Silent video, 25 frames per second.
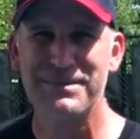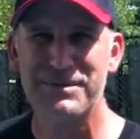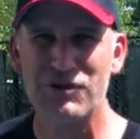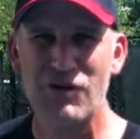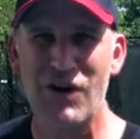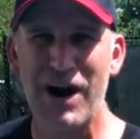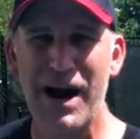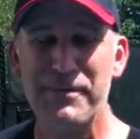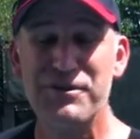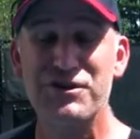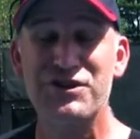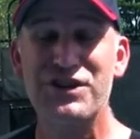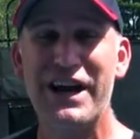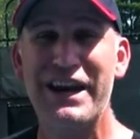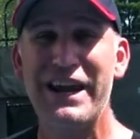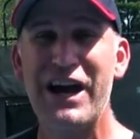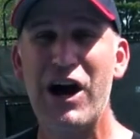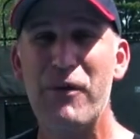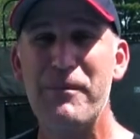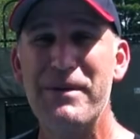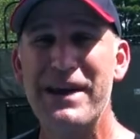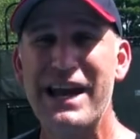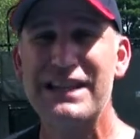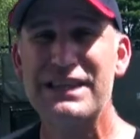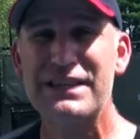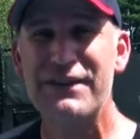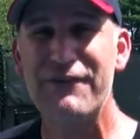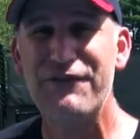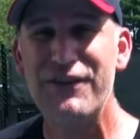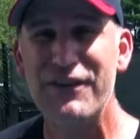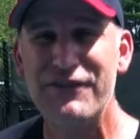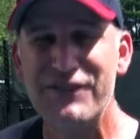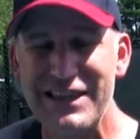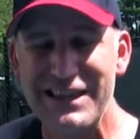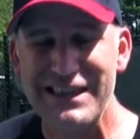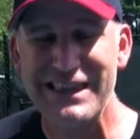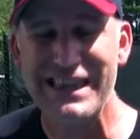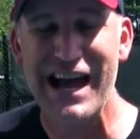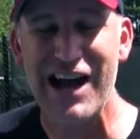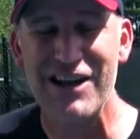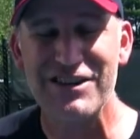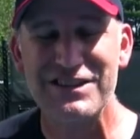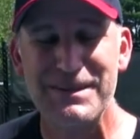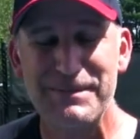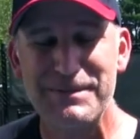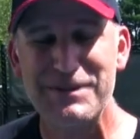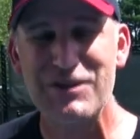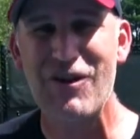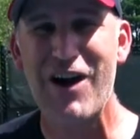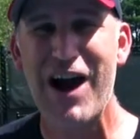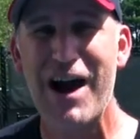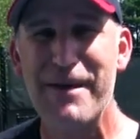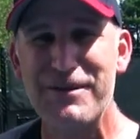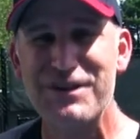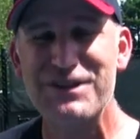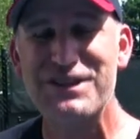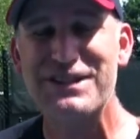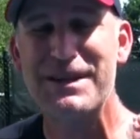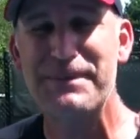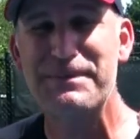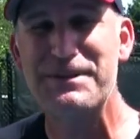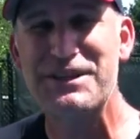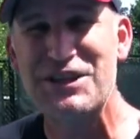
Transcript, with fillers: subscribers. You gotta help me get to 50,000 subscribers. Sub